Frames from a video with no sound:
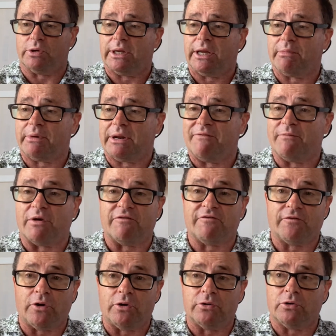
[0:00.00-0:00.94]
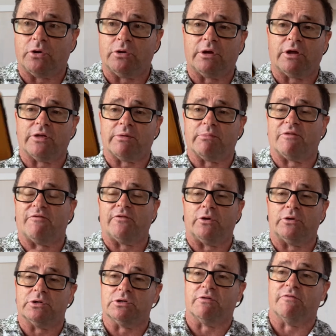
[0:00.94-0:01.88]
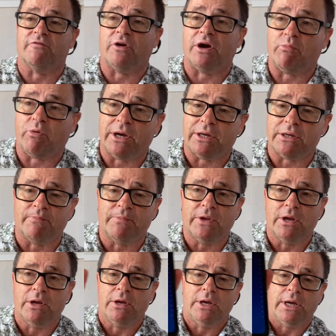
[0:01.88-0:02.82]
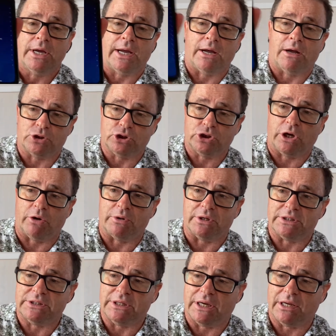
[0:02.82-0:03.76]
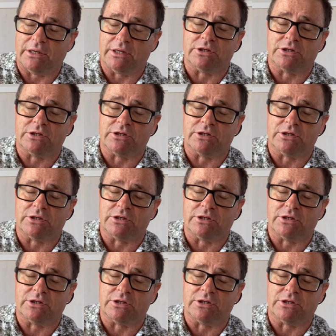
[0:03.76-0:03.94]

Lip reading: I'm going to have my phone on. I think my phone is on vibrate. I'll show you in a second.